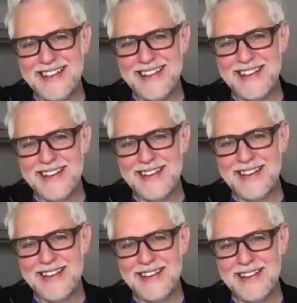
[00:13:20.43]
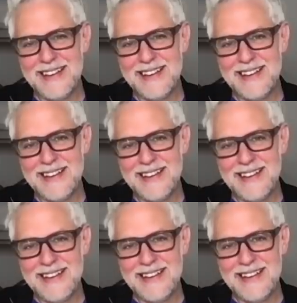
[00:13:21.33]

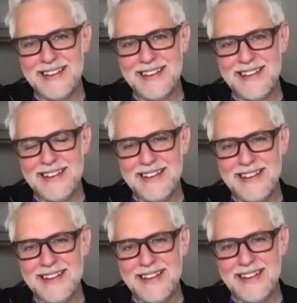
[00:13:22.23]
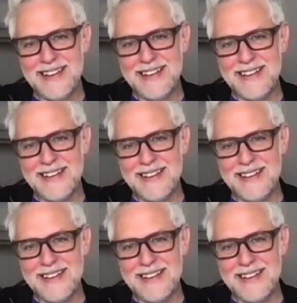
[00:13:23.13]
[no speech]